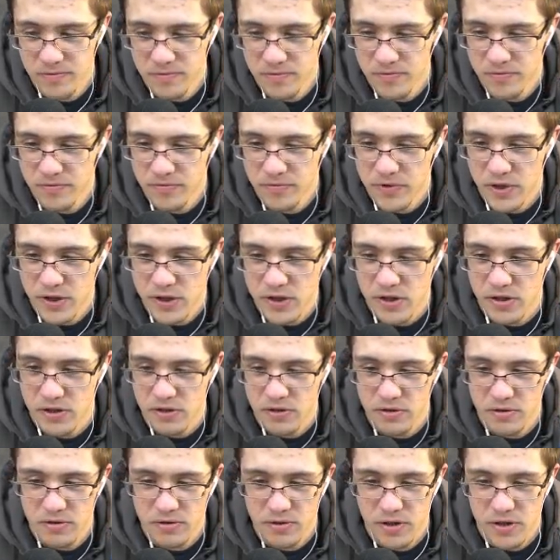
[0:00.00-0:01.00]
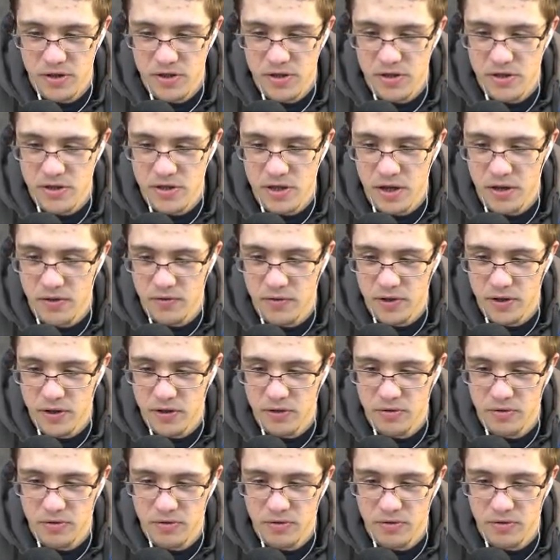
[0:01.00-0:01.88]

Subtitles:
That's it. That's the entire video.